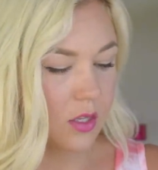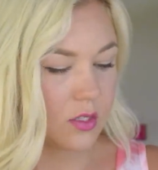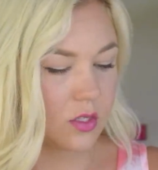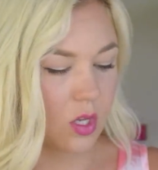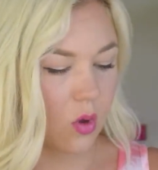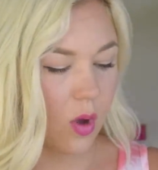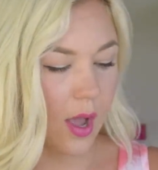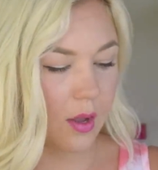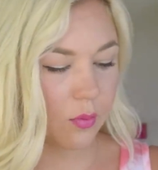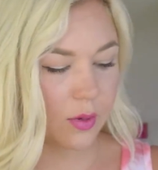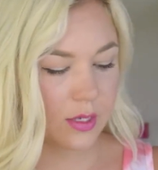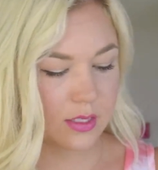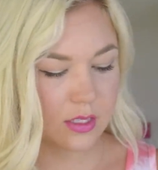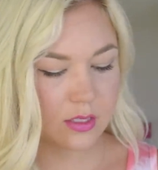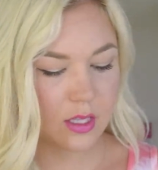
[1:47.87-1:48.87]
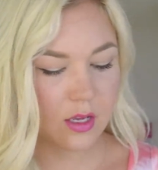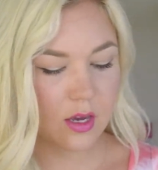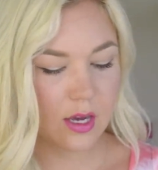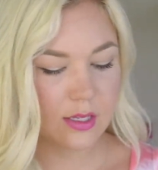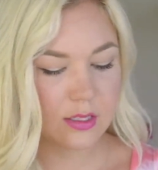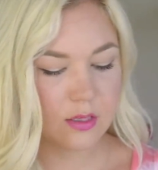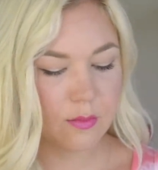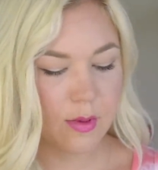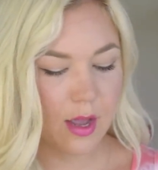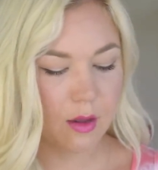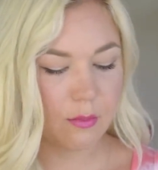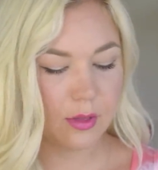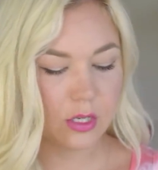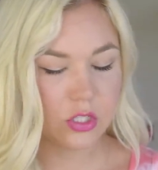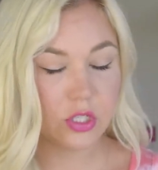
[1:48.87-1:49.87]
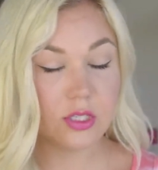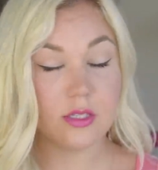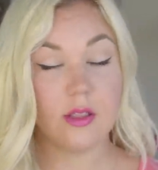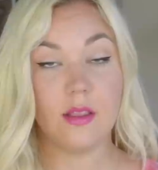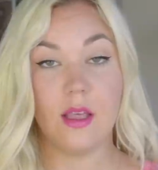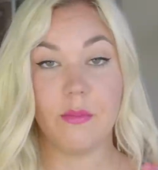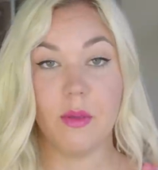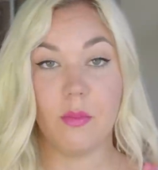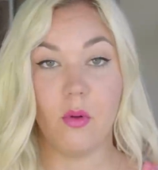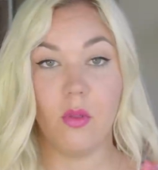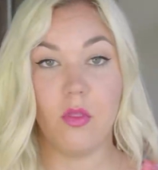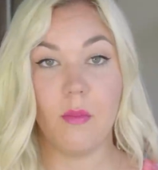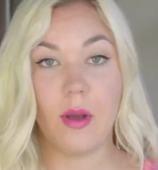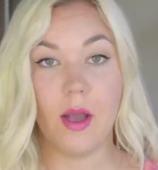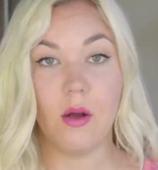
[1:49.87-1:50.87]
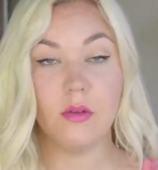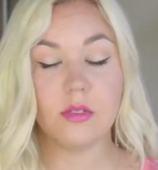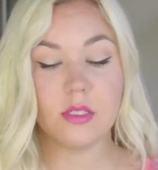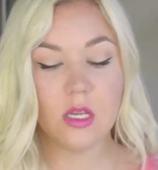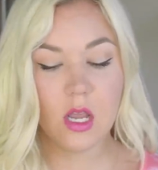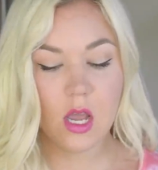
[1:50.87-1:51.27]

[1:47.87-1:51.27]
So I recently got some MAC blushes. Let me pull them out.